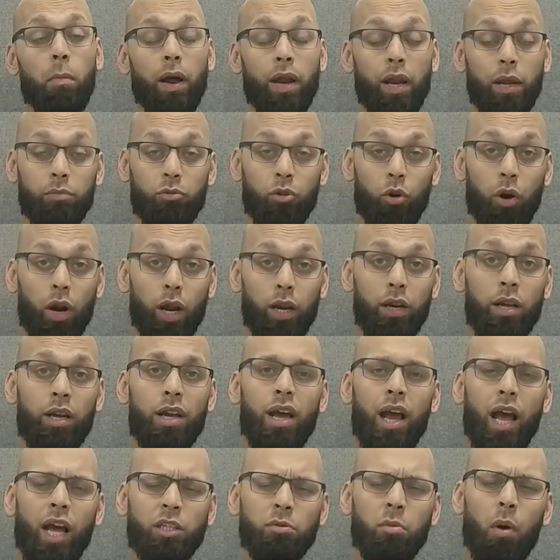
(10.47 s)
my name's Rohan.
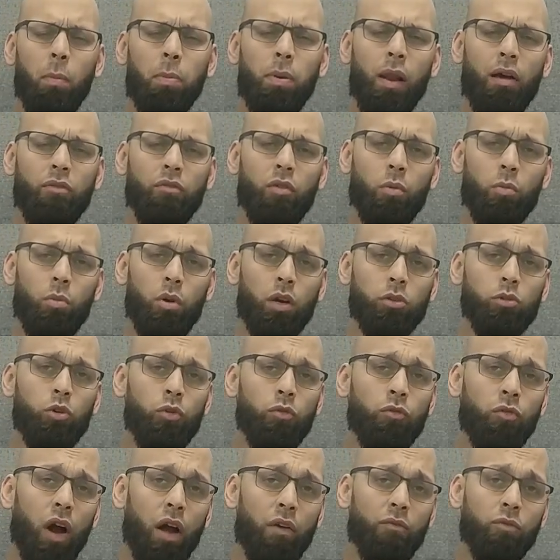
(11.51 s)
It's my platform where I do
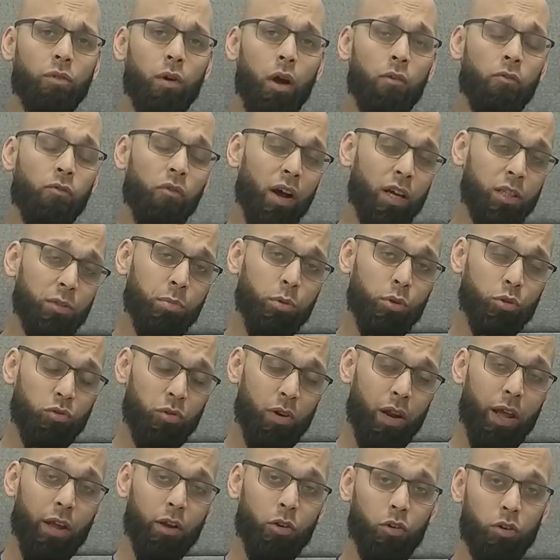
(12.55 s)
fight sports
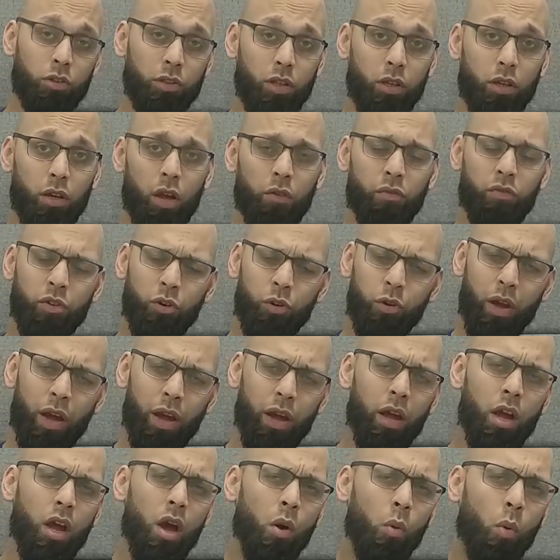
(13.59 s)
related content. If you're new here,
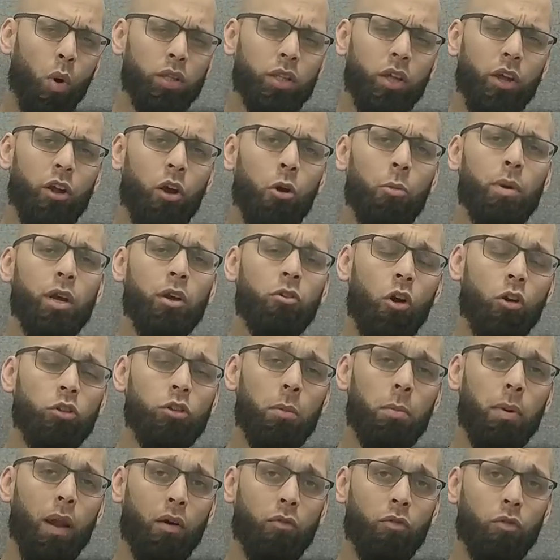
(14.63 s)
why don't you help me grow
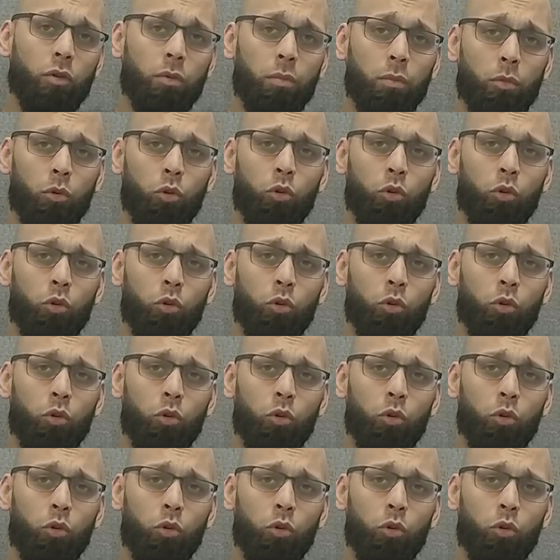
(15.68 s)
the platform?